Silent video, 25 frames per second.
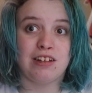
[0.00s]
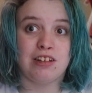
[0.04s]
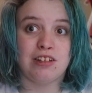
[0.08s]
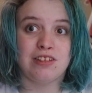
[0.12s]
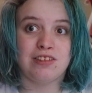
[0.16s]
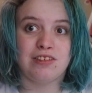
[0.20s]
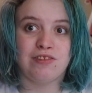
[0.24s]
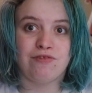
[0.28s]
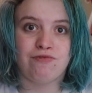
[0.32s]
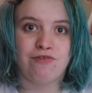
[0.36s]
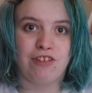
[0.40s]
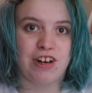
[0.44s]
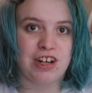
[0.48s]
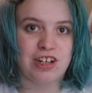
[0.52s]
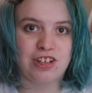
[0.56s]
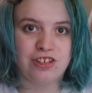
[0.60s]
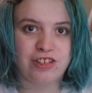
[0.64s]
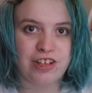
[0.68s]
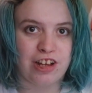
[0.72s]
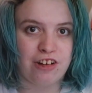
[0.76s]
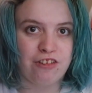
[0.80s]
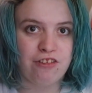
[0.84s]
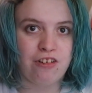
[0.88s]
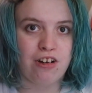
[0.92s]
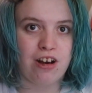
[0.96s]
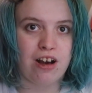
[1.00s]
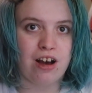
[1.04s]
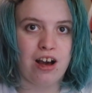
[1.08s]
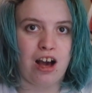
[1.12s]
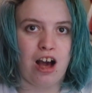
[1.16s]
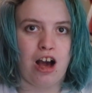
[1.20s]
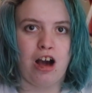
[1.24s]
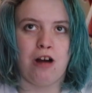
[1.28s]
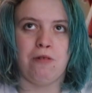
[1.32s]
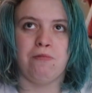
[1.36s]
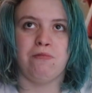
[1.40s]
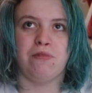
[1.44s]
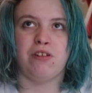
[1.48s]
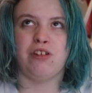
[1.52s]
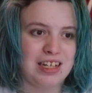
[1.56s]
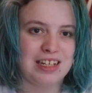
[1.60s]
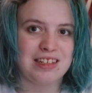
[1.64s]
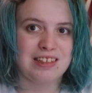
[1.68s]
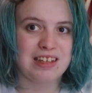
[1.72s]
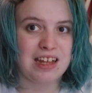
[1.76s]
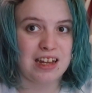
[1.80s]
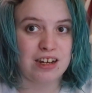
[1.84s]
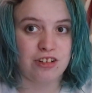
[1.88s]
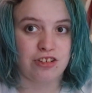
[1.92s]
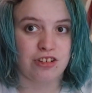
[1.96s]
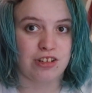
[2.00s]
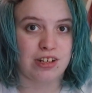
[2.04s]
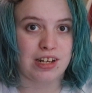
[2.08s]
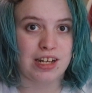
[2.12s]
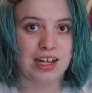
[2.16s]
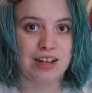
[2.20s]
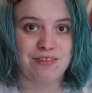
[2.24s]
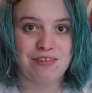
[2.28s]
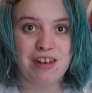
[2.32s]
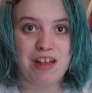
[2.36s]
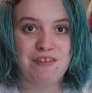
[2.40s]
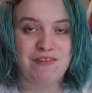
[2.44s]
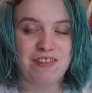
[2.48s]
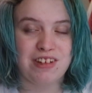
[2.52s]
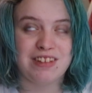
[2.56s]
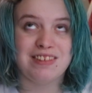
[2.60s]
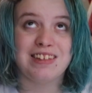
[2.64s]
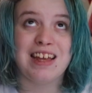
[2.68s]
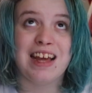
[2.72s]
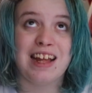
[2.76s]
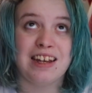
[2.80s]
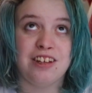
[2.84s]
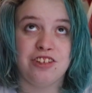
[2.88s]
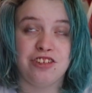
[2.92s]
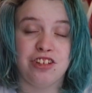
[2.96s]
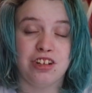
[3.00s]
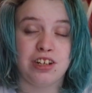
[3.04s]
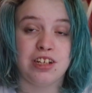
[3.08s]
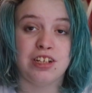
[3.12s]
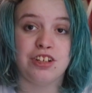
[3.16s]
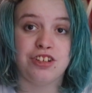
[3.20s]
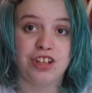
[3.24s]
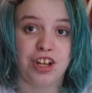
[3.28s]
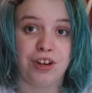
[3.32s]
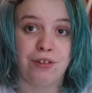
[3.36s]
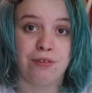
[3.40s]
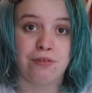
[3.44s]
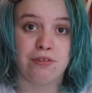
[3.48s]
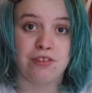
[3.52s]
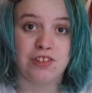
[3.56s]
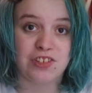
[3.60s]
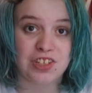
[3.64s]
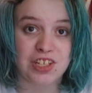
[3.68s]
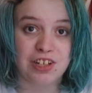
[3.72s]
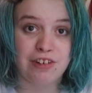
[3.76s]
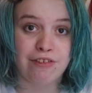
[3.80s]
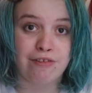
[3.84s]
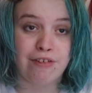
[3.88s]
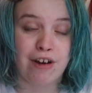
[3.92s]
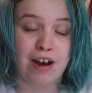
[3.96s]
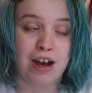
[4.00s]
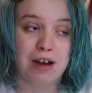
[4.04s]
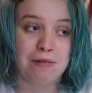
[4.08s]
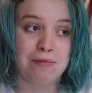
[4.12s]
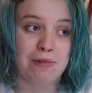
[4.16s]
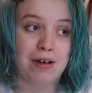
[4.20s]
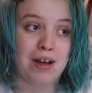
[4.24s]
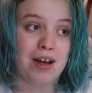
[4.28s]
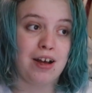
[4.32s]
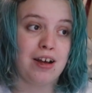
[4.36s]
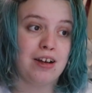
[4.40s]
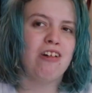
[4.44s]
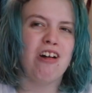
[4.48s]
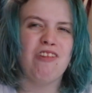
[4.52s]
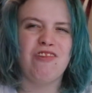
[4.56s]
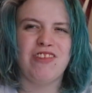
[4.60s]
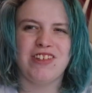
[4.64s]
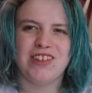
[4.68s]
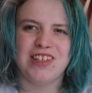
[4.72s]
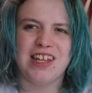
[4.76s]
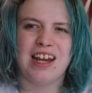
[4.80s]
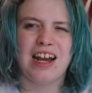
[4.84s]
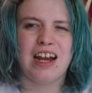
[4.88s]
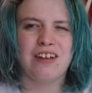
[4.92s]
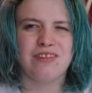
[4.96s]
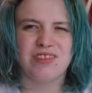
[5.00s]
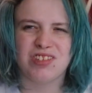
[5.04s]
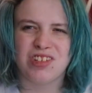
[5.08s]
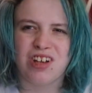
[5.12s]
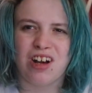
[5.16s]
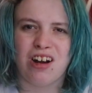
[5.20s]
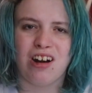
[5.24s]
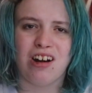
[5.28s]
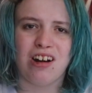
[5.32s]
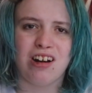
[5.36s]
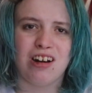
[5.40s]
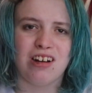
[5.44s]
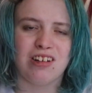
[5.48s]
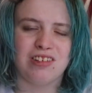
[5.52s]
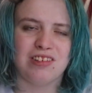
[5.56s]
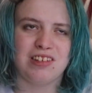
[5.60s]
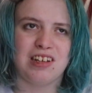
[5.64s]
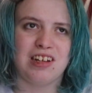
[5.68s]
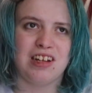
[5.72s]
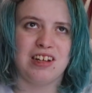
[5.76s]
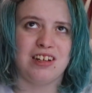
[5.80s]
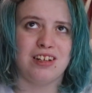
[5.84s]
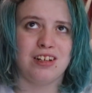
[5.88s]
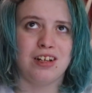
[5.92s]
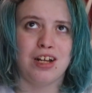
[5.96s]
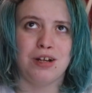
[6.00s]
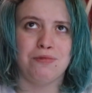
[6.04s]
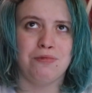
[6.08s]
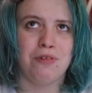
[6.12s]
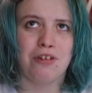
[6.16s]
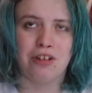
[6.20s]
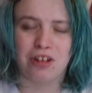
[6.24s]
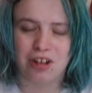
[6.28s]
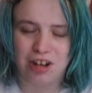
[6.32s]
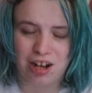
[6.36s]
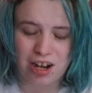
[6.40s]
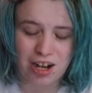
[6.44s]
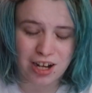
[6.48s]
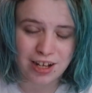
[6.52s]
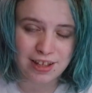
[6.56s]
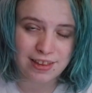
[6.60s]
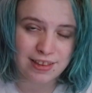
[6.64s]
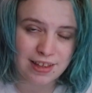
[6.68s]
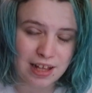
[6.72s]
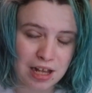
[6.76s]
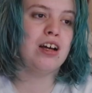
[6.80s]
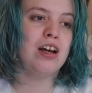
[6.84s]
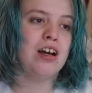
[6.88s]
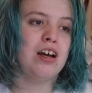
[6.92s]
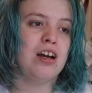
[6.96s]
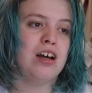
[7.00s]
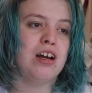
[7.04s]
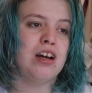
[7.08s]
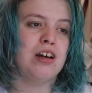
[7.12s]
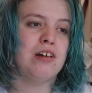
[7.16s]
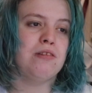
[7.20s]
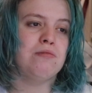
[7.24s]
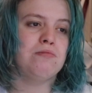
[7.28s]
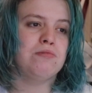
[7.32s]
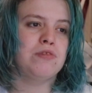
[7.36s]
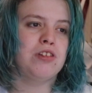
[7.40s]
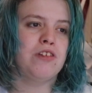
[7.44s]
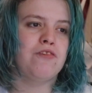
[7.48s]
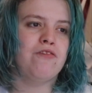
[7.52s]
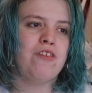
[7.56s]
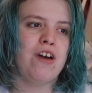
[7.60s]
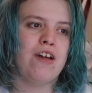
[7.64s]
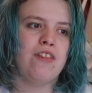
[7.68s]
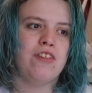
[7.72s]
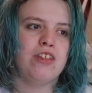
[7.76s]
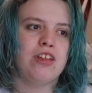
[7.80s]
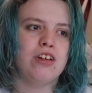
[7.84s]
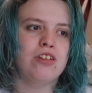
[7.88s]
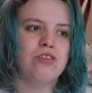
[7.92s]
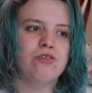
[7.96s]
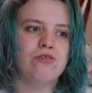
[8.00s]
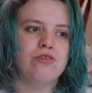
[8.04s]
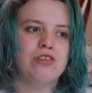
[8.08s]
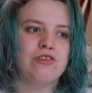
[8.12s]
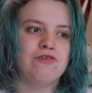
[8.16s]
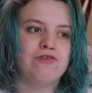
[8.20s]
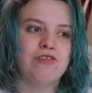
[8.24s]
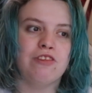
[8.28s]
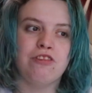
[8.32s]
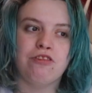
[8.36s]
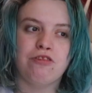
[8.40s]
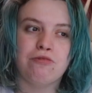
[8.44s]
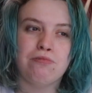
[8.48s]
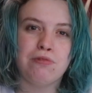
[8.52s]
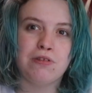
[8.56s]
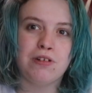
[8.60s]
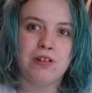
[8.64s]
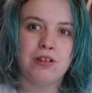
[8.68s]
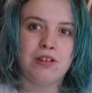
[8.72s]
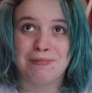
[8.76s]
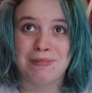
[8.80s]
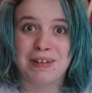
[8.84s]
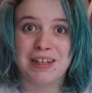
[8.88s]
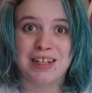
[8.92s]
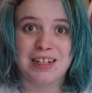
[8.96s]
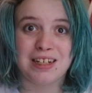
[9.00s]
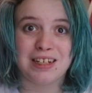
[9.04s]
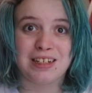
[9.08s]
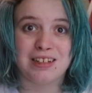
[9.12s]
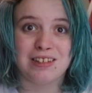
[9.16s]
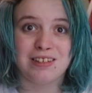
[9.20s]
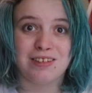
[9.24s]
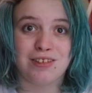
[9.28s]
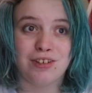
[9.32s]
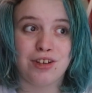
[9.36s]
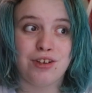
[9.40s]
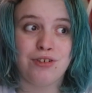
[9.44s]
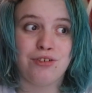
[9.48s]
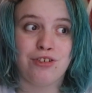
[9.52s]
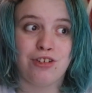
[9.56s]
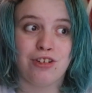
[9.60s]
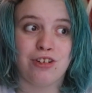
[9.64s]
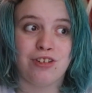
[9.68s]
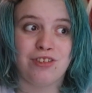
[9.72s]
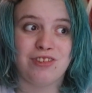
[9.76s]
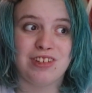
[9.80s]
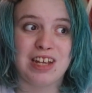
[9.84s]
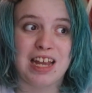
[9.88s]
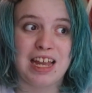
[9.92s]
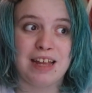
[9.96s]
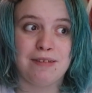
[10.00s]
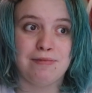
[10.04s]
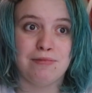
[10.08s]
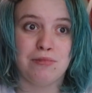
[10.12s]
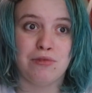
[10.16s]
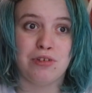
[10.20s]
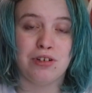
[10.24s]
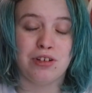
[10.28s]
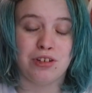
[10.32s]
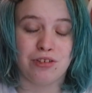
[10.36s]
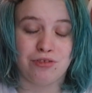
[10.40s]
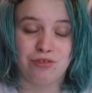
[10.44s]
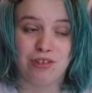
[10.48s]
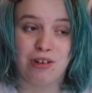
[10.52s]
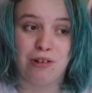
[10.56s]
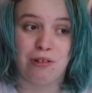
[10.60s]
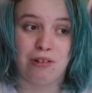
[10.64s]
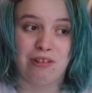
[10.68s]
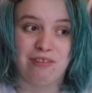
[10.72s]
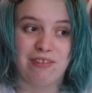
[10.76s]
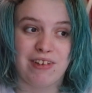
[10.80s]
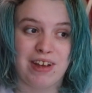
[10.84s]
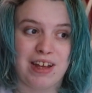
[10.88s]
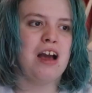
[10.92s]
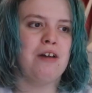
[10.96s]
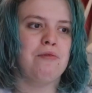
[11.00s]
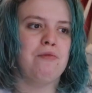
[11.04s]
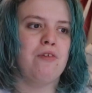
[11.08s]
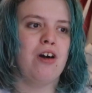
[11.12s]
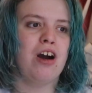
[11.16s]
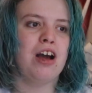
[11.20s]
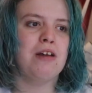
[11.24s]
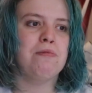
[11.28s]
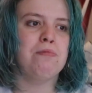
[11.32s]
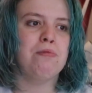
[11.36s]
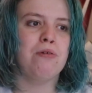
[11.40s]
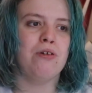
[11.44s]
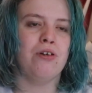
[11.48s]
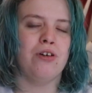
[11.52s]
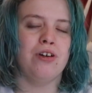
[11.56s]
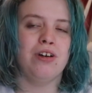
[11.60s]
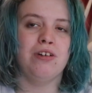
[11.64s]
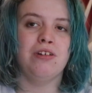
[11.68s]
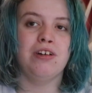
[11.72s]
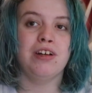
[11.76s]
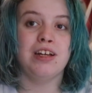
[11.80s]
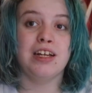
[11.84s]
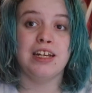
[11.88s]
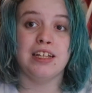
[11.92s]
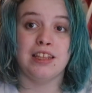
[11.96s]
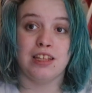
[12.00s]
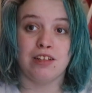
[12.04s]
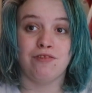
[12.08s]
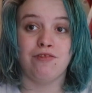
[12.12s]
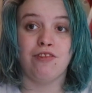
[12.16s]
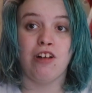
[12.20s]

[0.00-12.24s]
fresh self-harm intentionally. I've never intentionally shown self-harm out. Obviously I have scars and I'm not gonna hide that. The fact that your daughter's vulnerable means you should take more control of it. And what I put in the